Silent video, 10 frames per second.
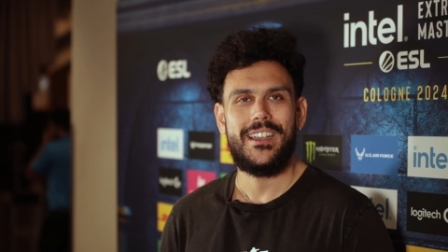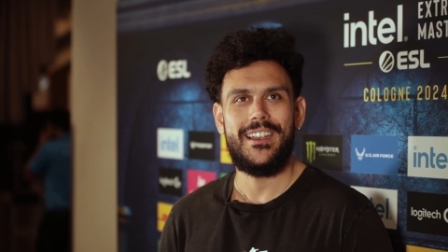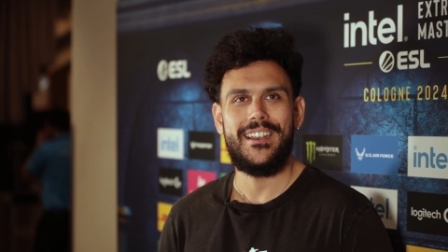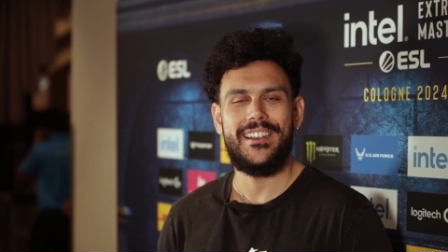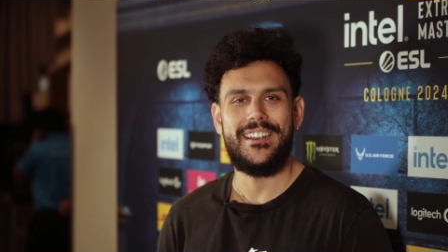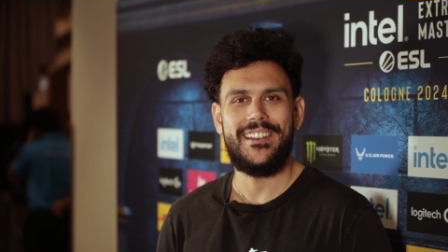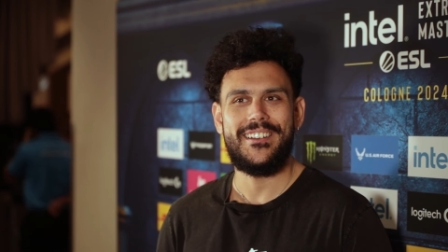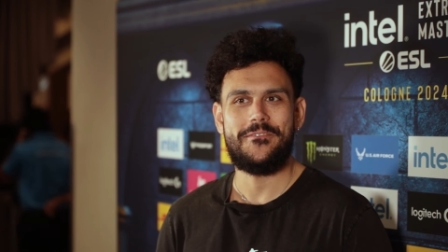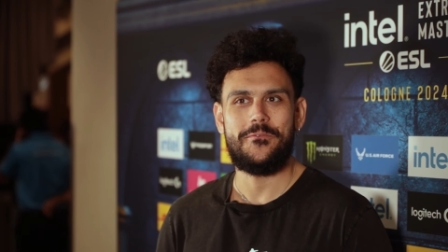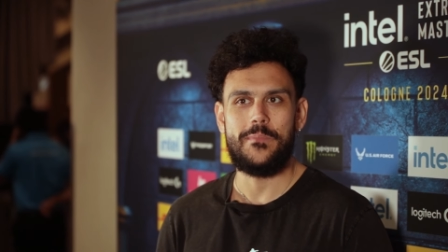
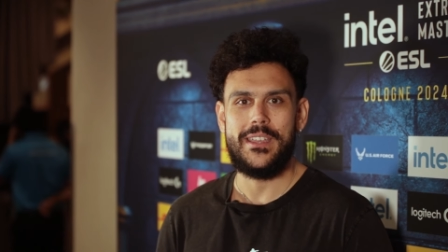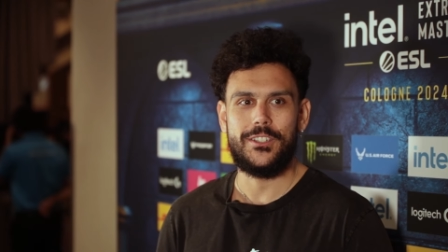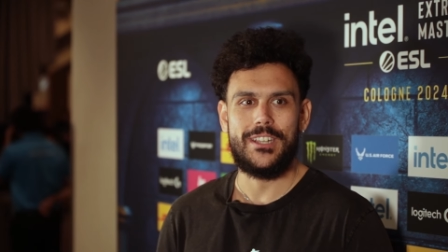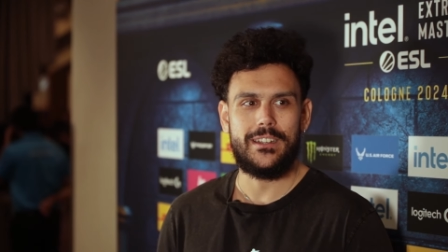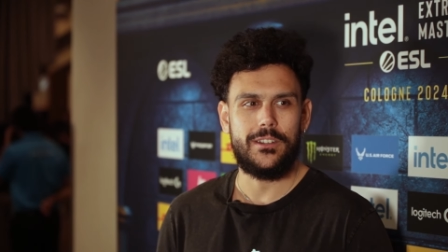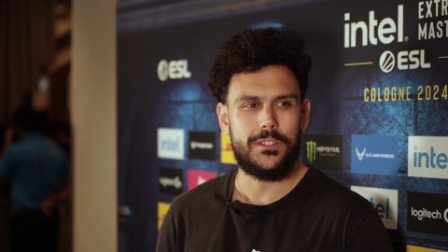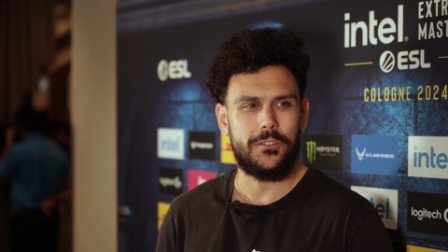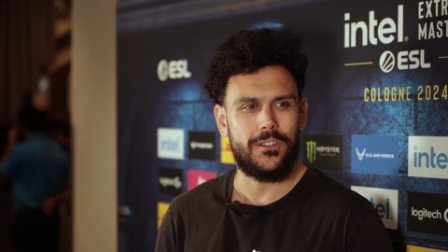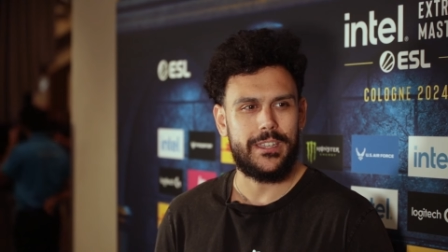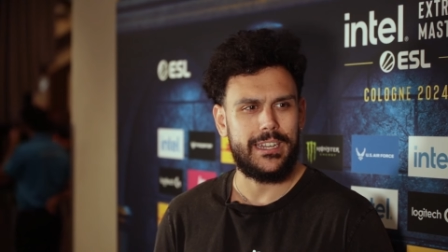uh, me and Chad got
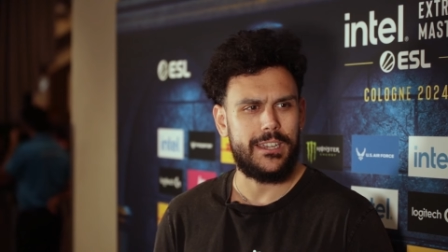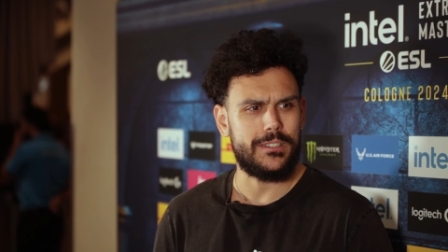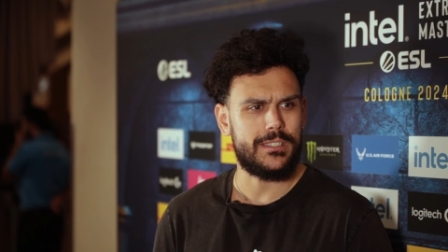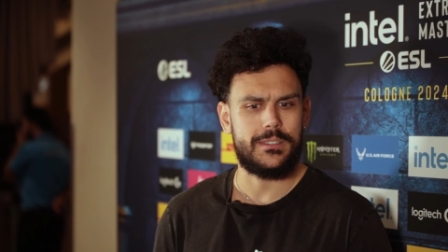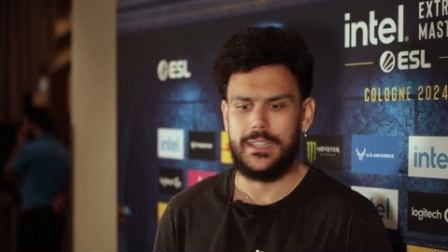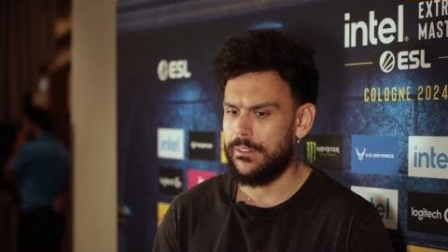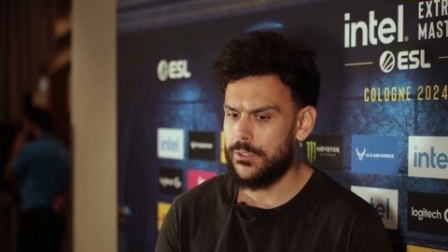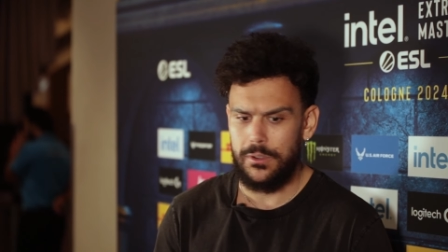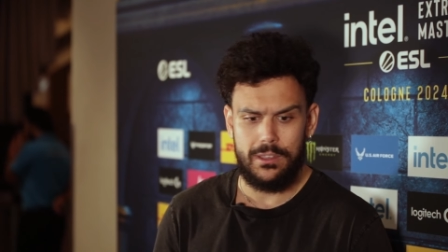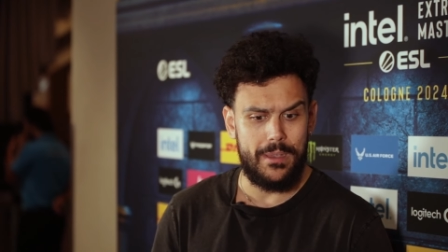talking, and I was kind of
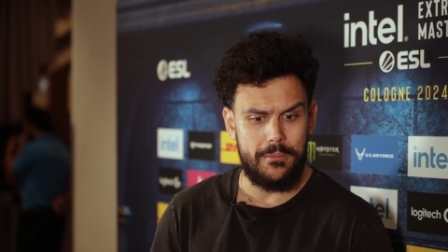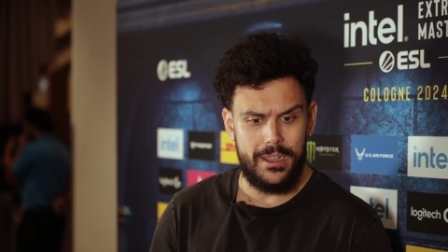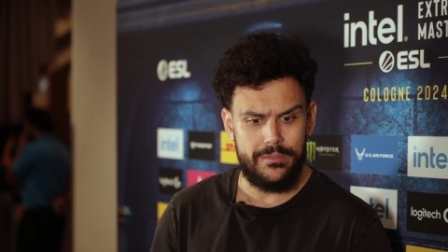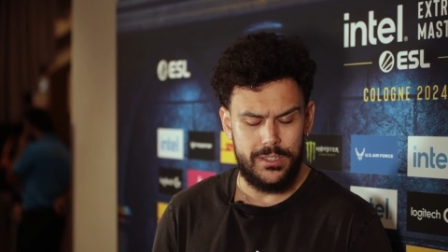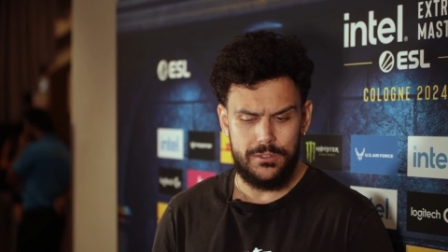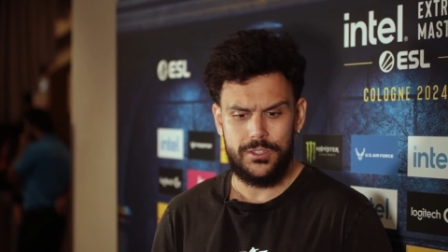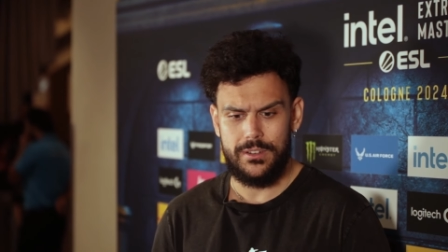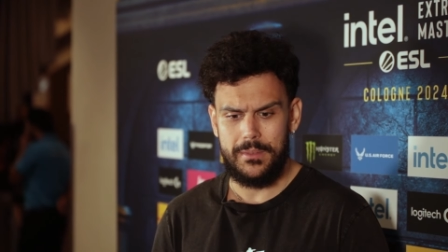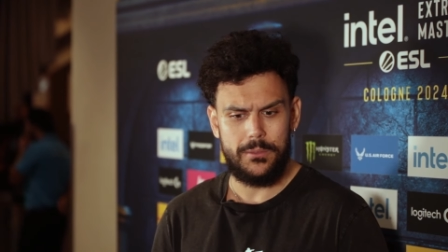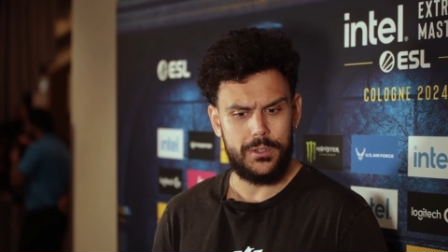talking about my future
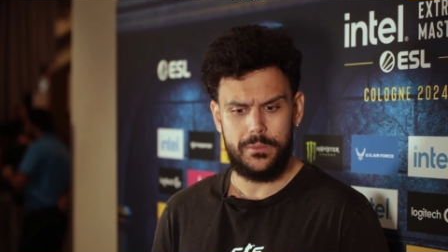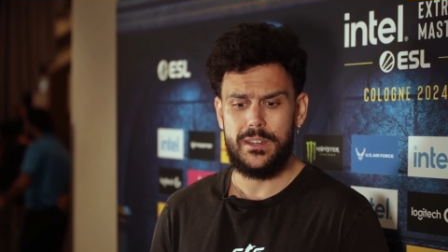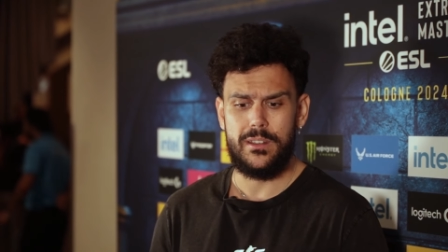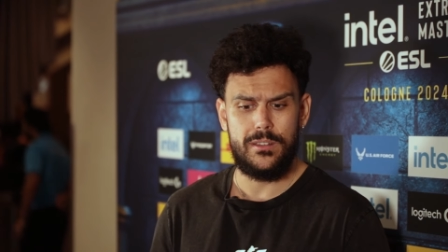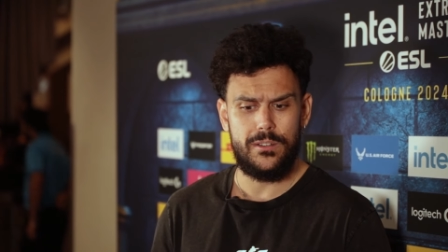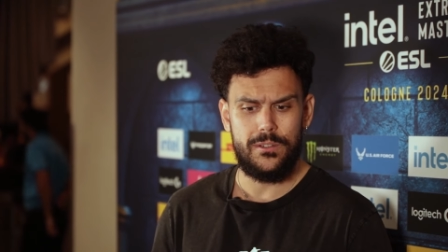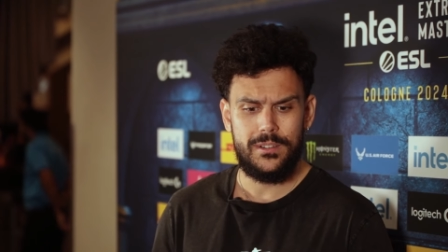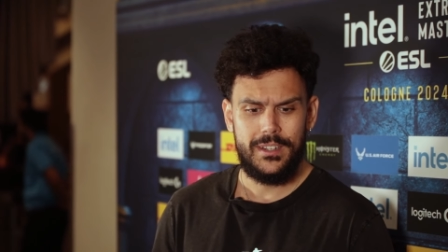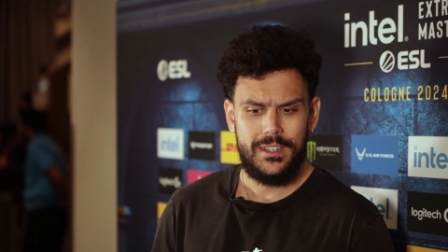and like, what do we do?